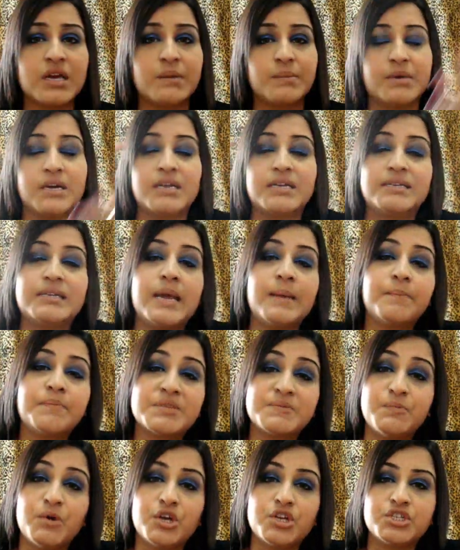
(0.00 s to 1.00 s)
um, a damp
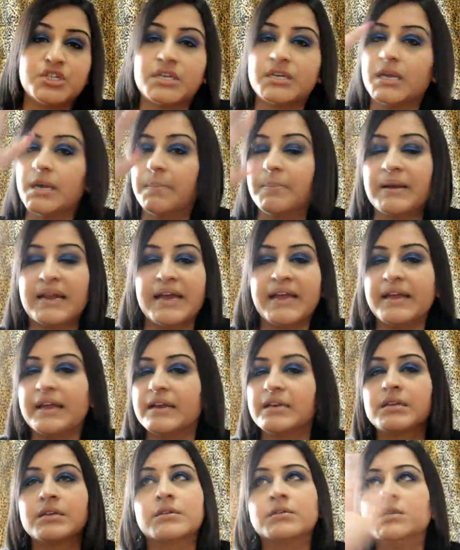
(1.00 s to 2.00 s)
sponge and apply it
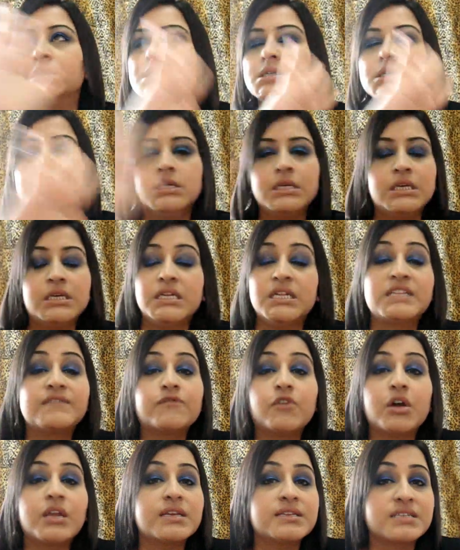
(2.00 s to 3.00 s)
and it, it's
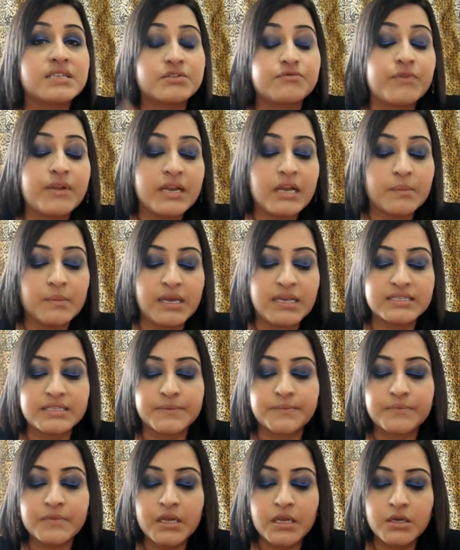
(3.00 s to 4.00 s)
flawless it's really
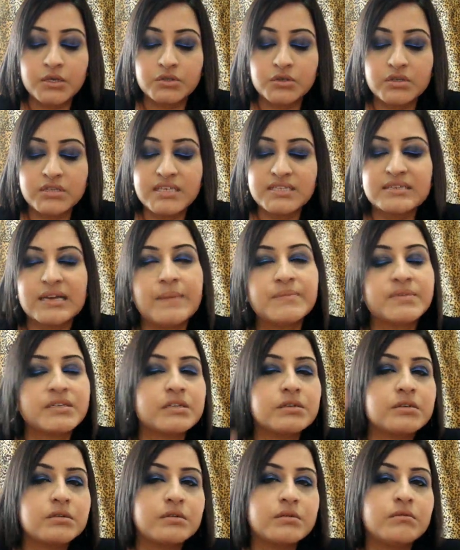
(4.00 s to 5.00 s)
amazing so this comes
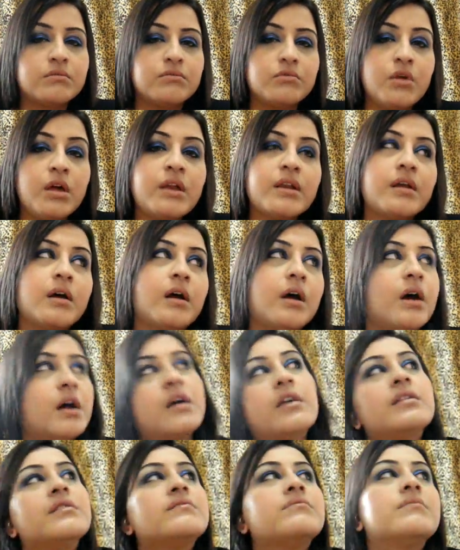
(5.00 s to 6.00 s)
in not
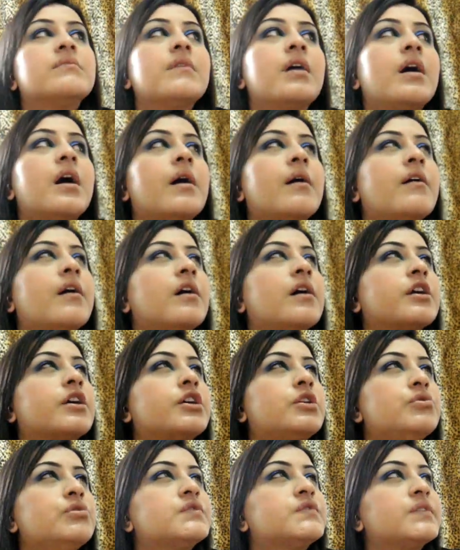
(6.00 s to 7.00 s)
a
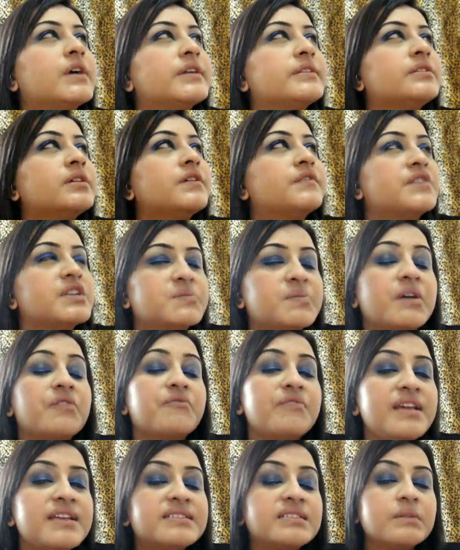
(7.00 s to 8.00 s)
huge variety of shades but a
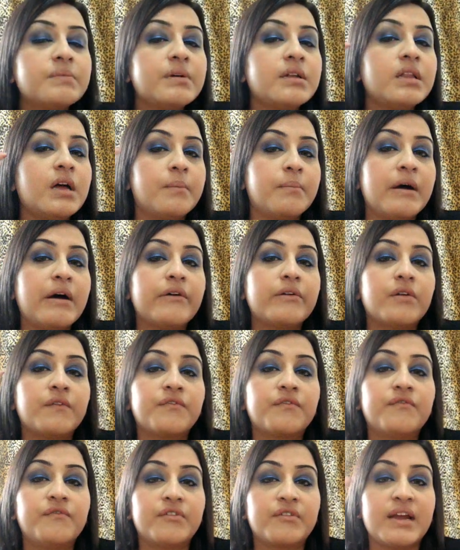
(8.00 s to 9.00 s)
reasonable amount of
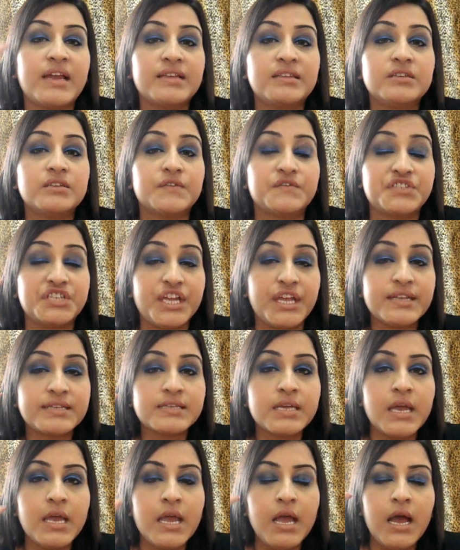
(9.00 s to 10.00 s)
variety of
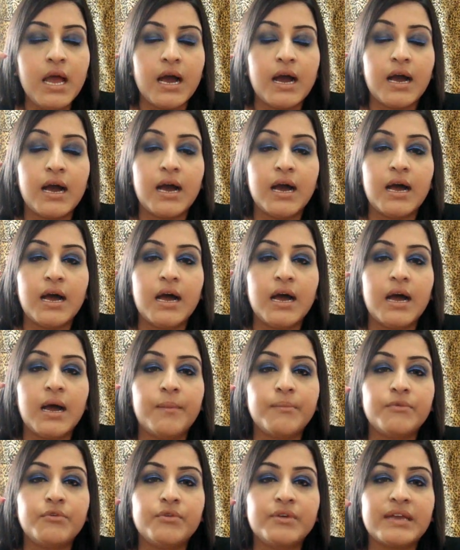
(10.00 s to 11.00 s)
shades
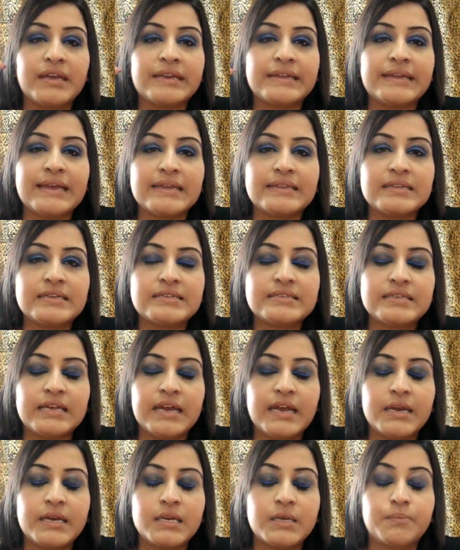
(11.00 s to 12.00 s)
um, you can get this
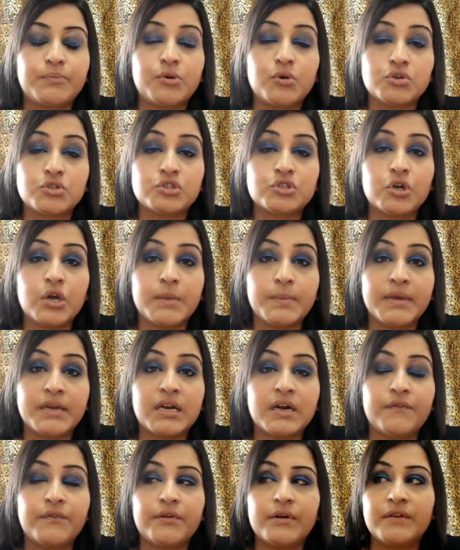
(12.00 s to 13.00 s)
at the pro store at
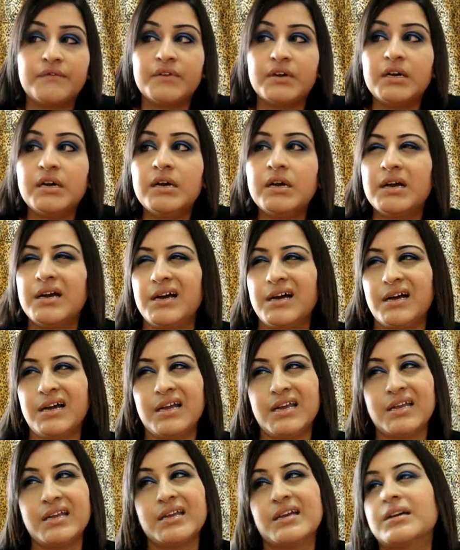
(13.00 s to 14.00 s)
makeup forever
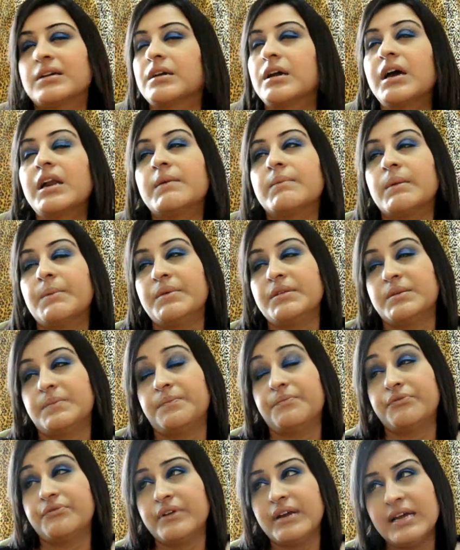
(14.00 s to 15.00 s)
I can't remember the
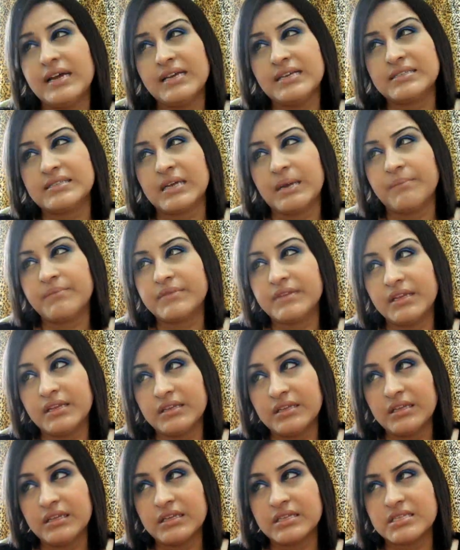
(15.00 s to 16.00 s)
price I'm
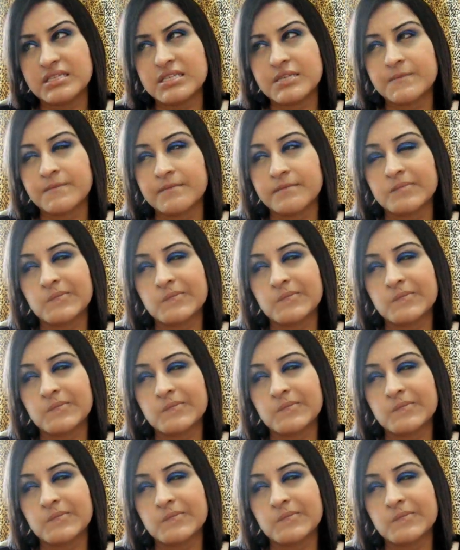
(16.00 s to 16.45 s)
thinking it's